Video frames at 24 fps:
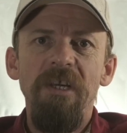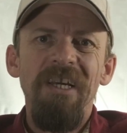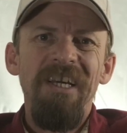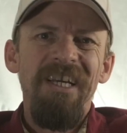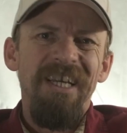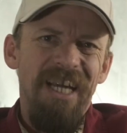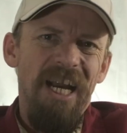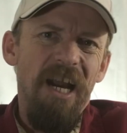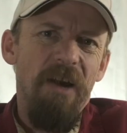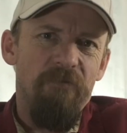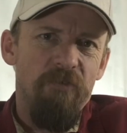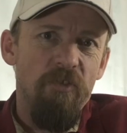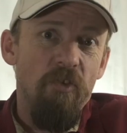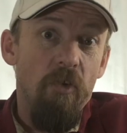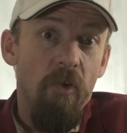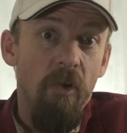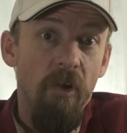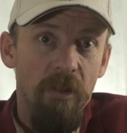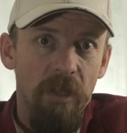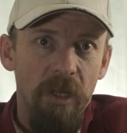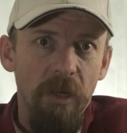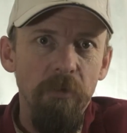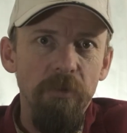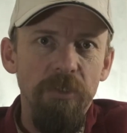After
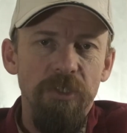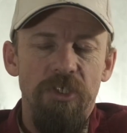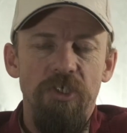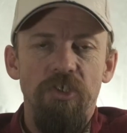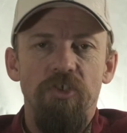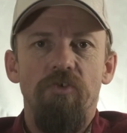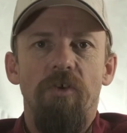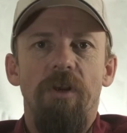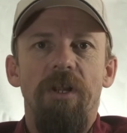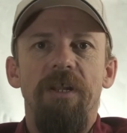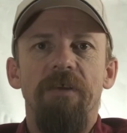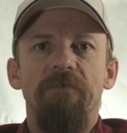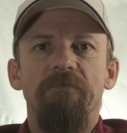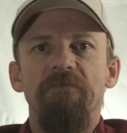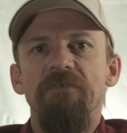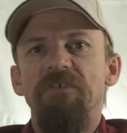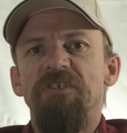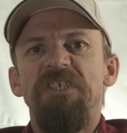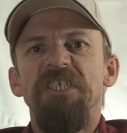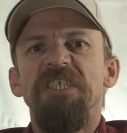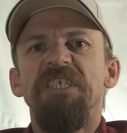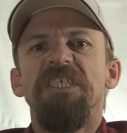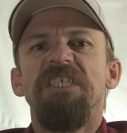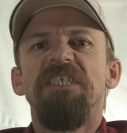all, I was in training for
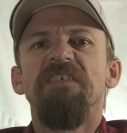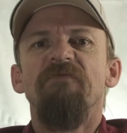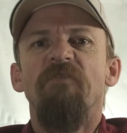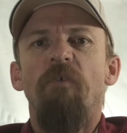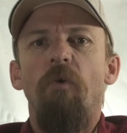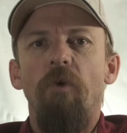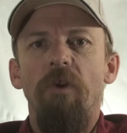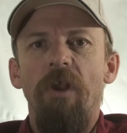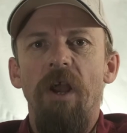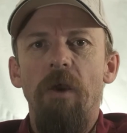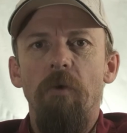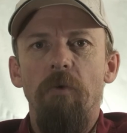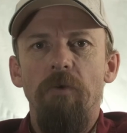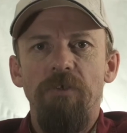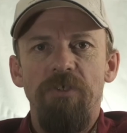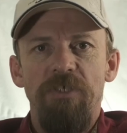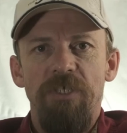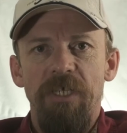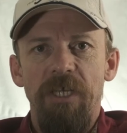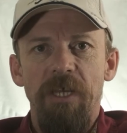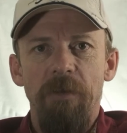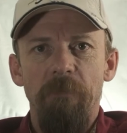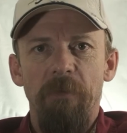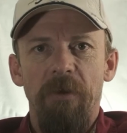64 hours
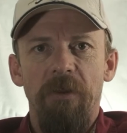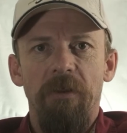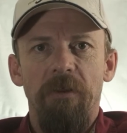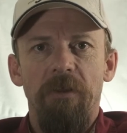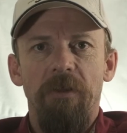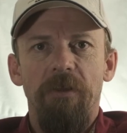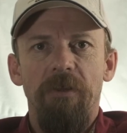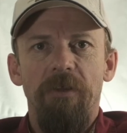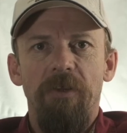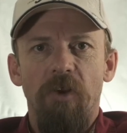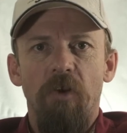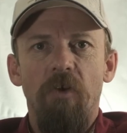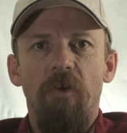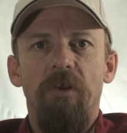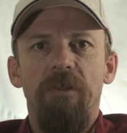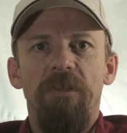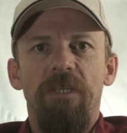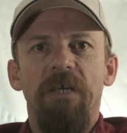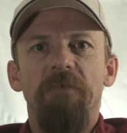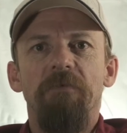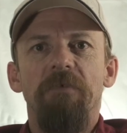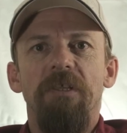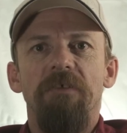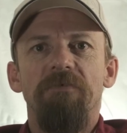to get my current
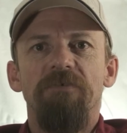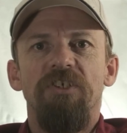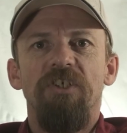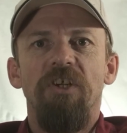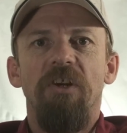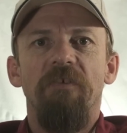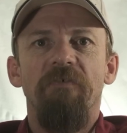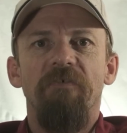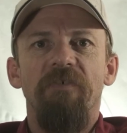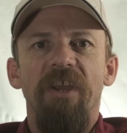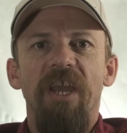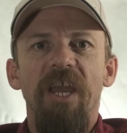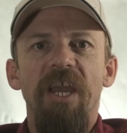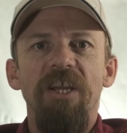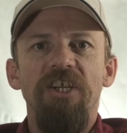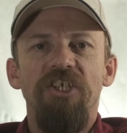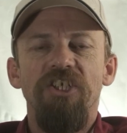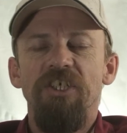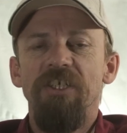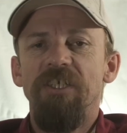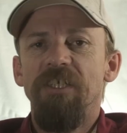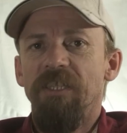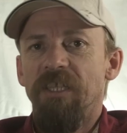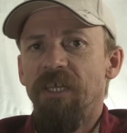level of
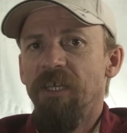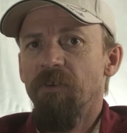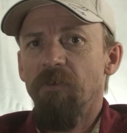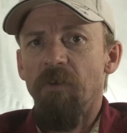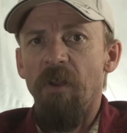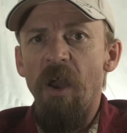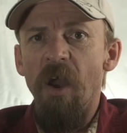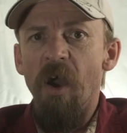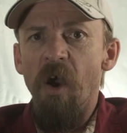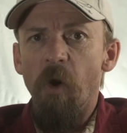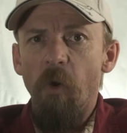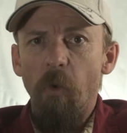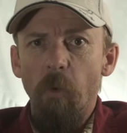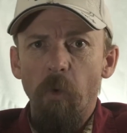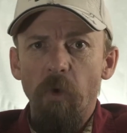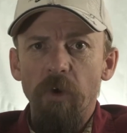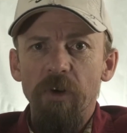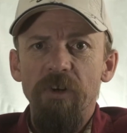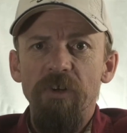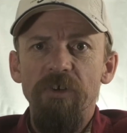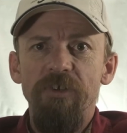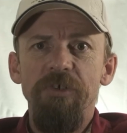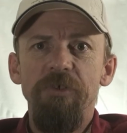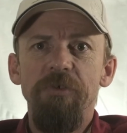certification and then 1
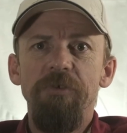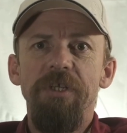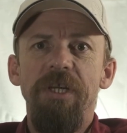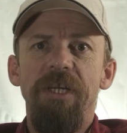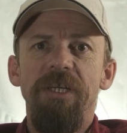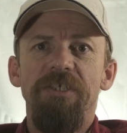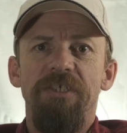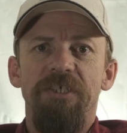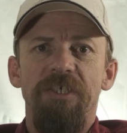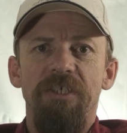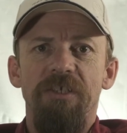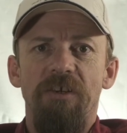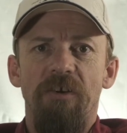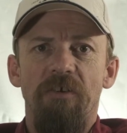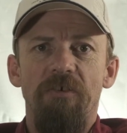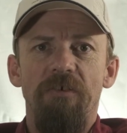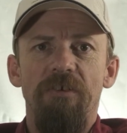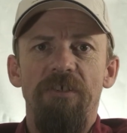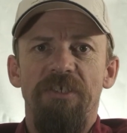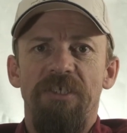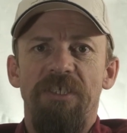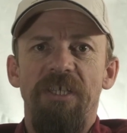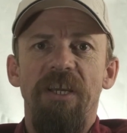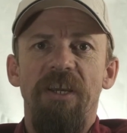or 2 days a year to
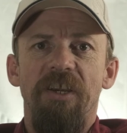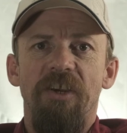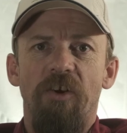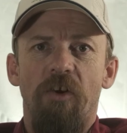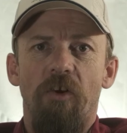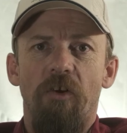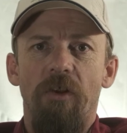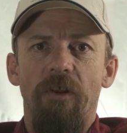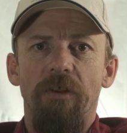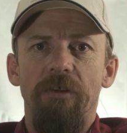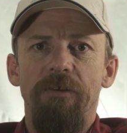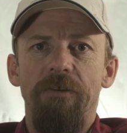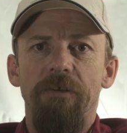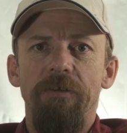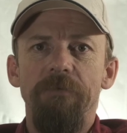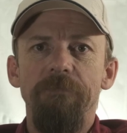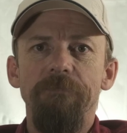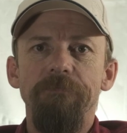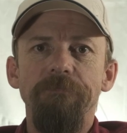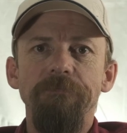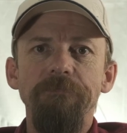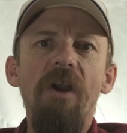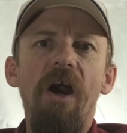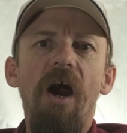stay current.
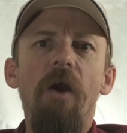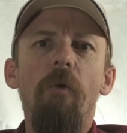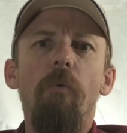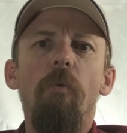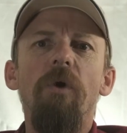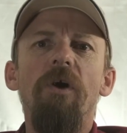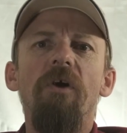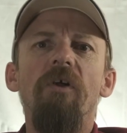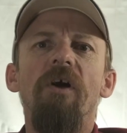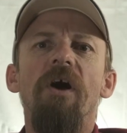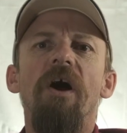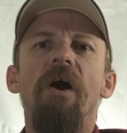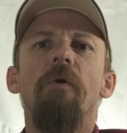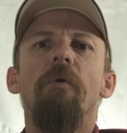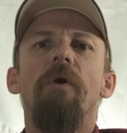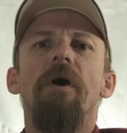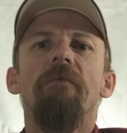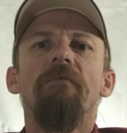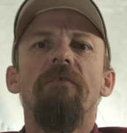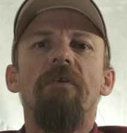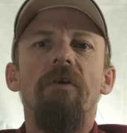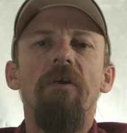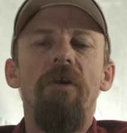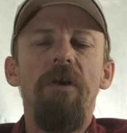I will,
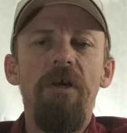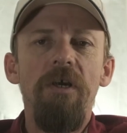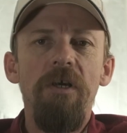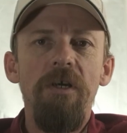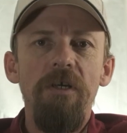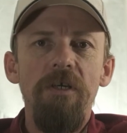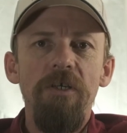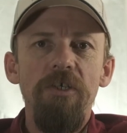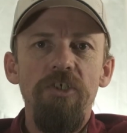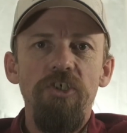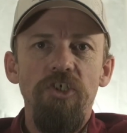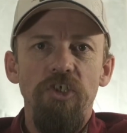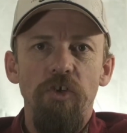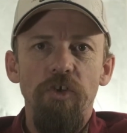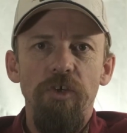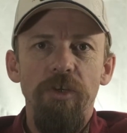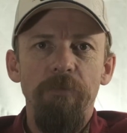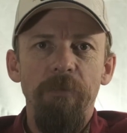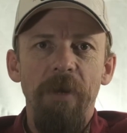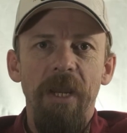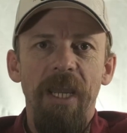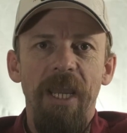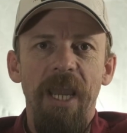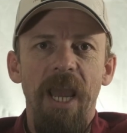however, show you
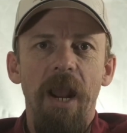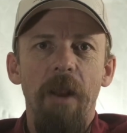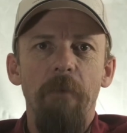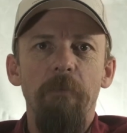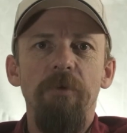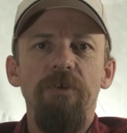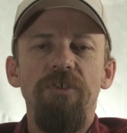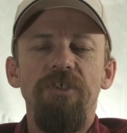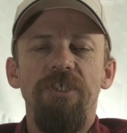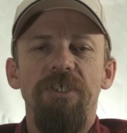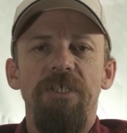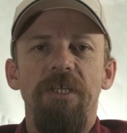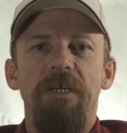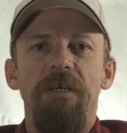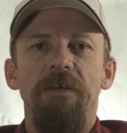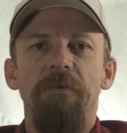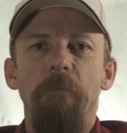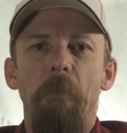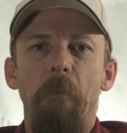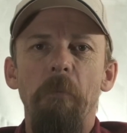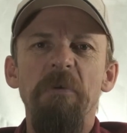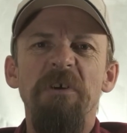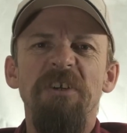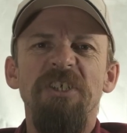my cameras and a
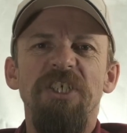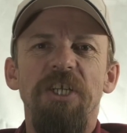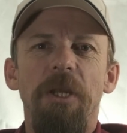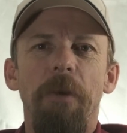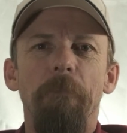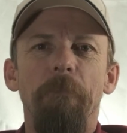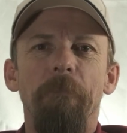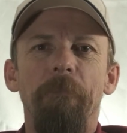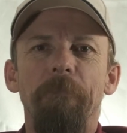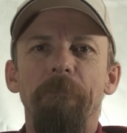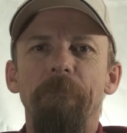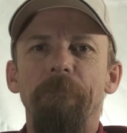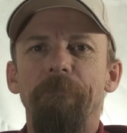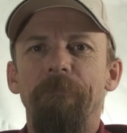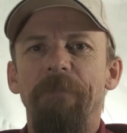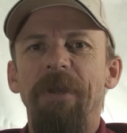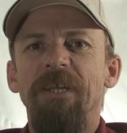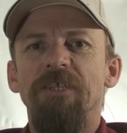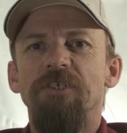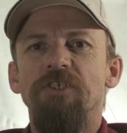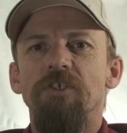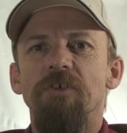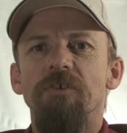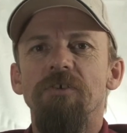bunch of
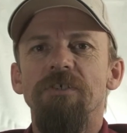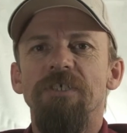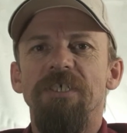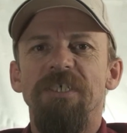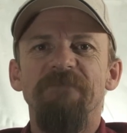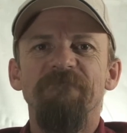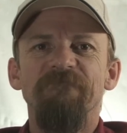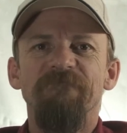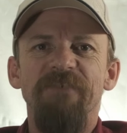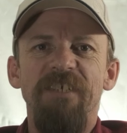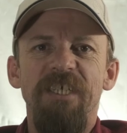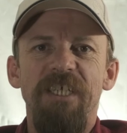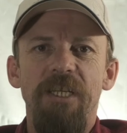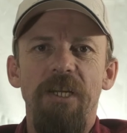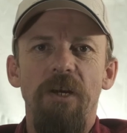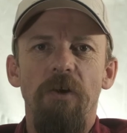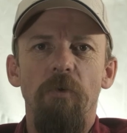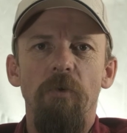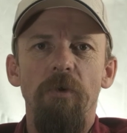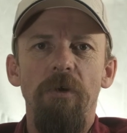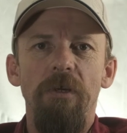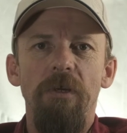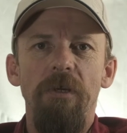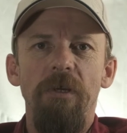pictures and
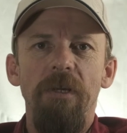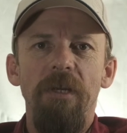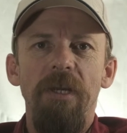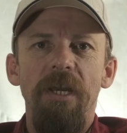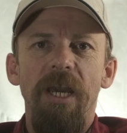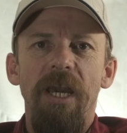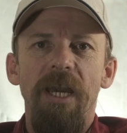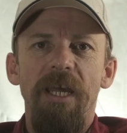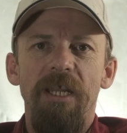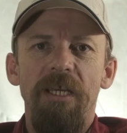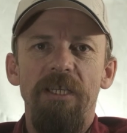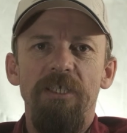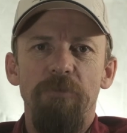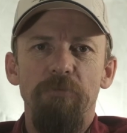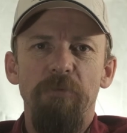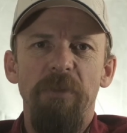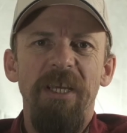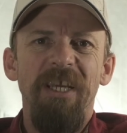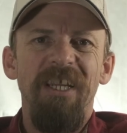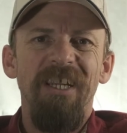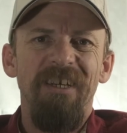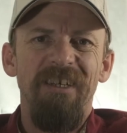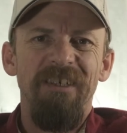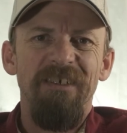video and
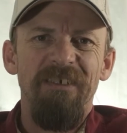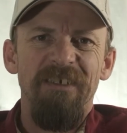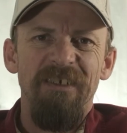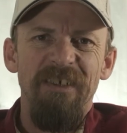explain a